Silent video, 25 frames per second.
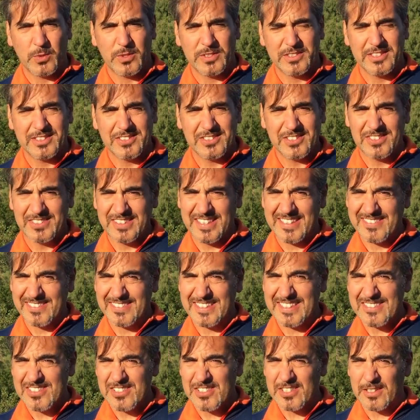Well, this is
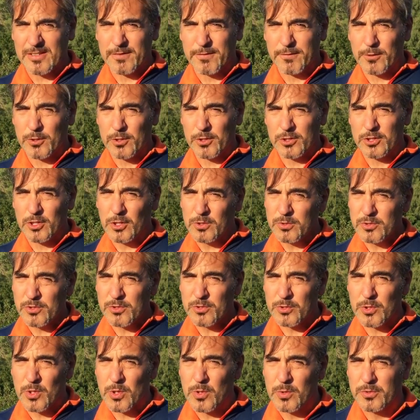essential for
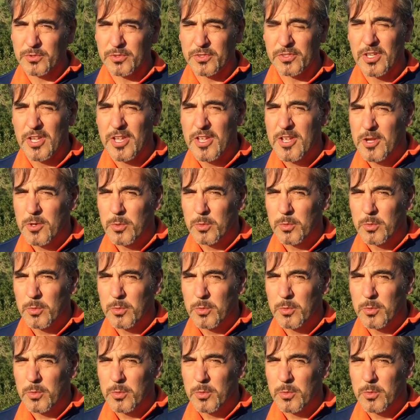those drones